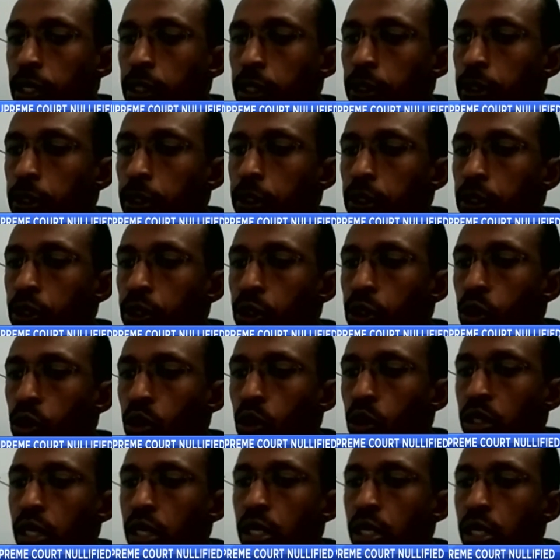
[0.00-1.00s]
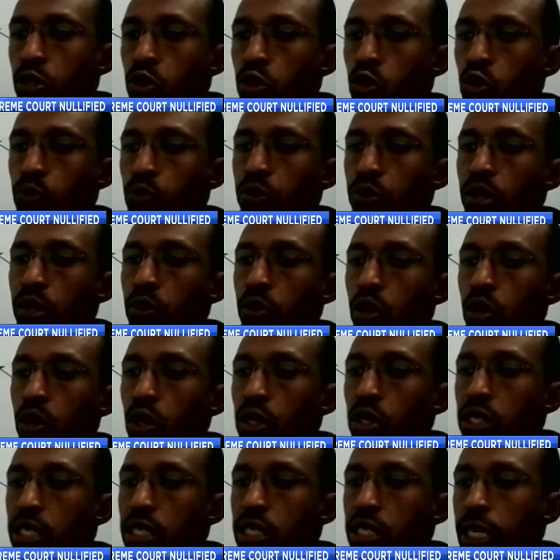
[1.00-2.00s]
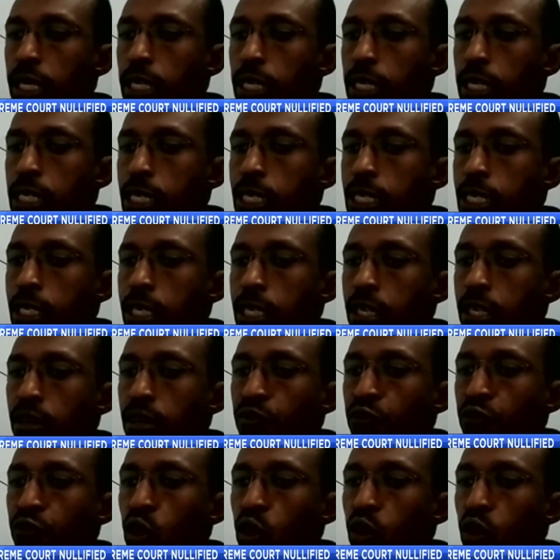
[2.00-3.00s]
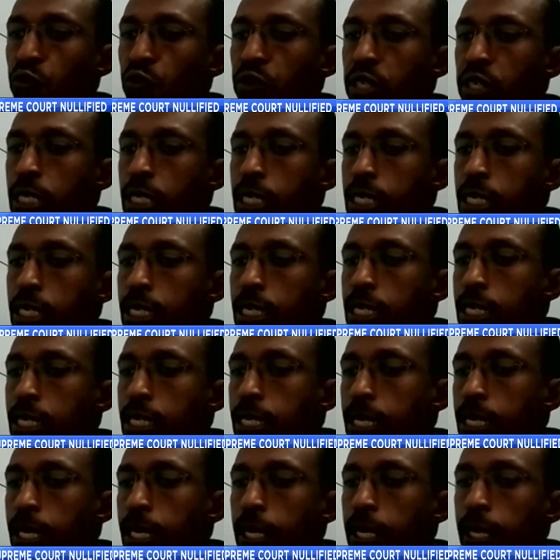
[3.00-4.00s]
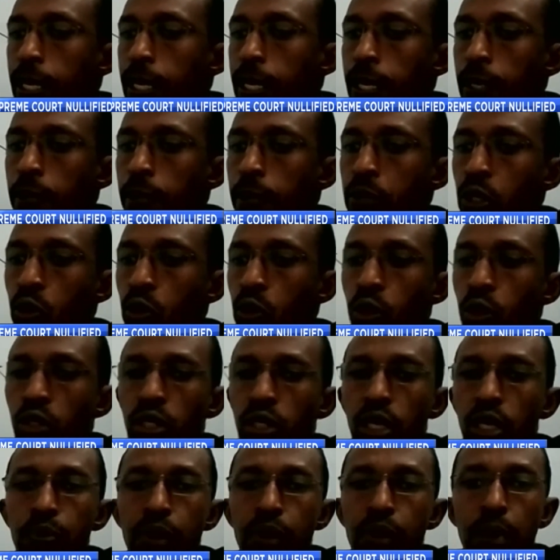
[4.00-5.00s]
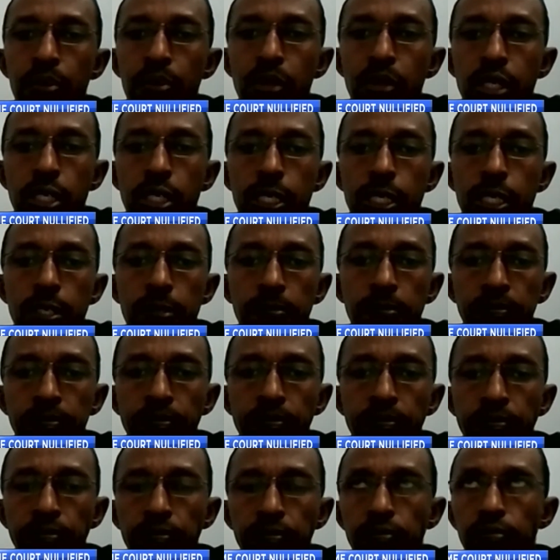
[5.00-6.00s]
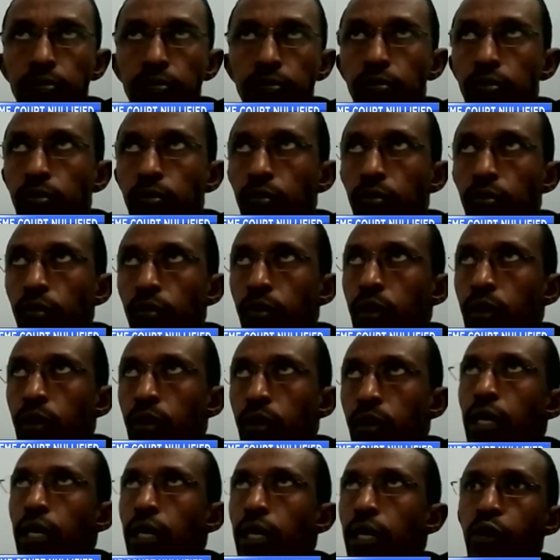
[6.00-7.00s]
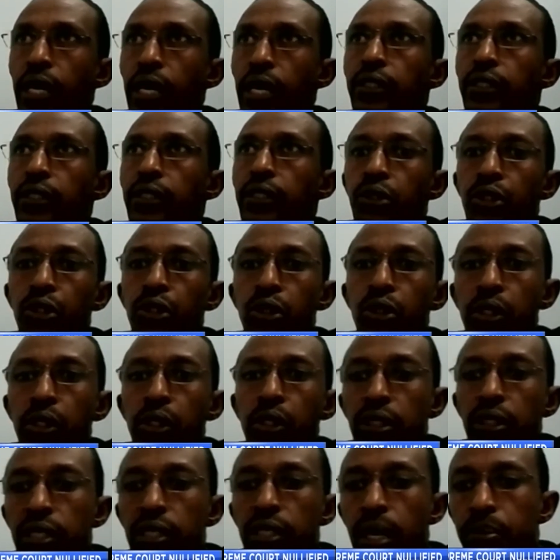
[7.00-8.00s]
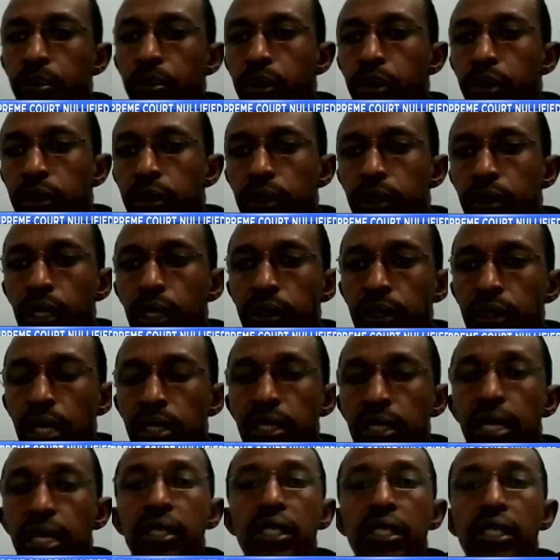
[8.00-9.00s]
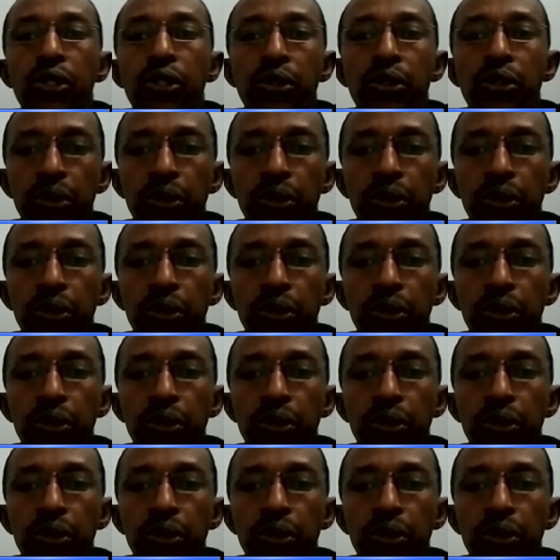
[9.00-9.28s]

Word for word: So the Supreme Court getting involved in it because the public tried to show it up as an issue,